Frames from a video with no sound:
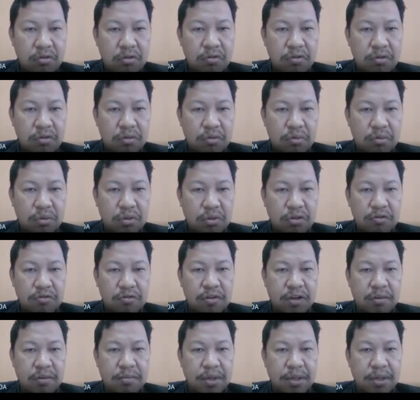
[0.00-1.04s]
for
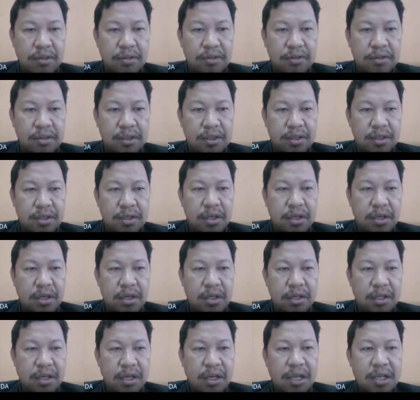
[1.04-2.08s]
25 marks.
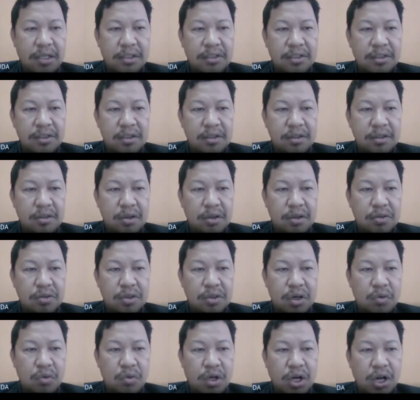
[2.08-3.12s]
And the last course
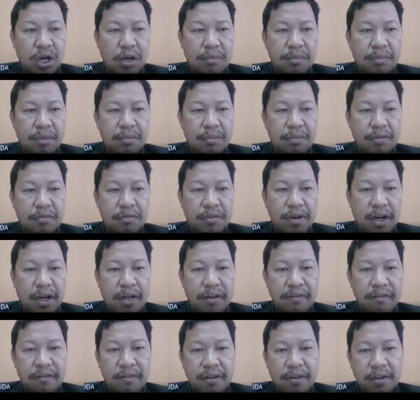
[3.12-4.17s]
outcome number
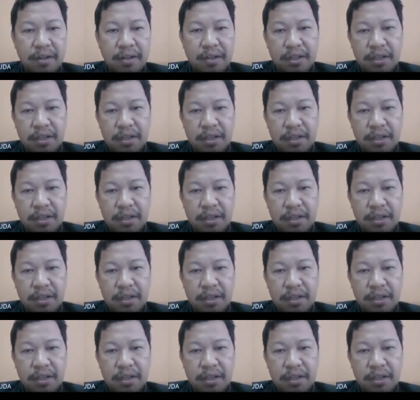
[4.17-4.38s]
5